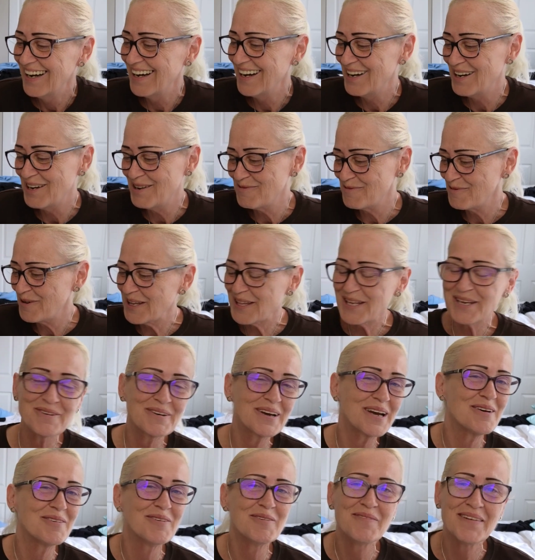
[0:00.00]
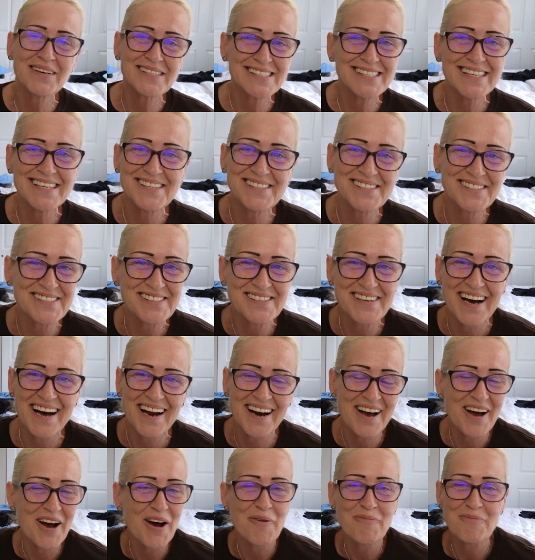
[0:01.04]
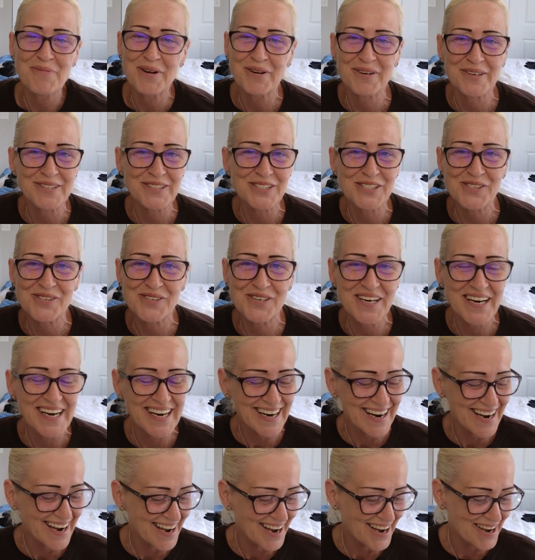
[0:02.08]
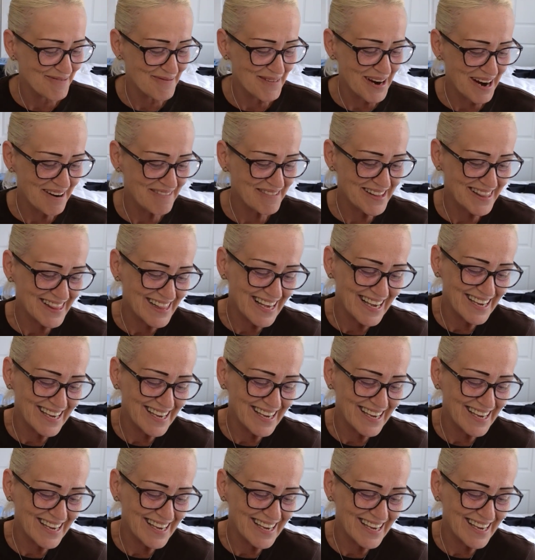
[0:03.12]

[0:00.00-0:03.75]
Whether you come to my sales or not, I hope you're enjoying everything.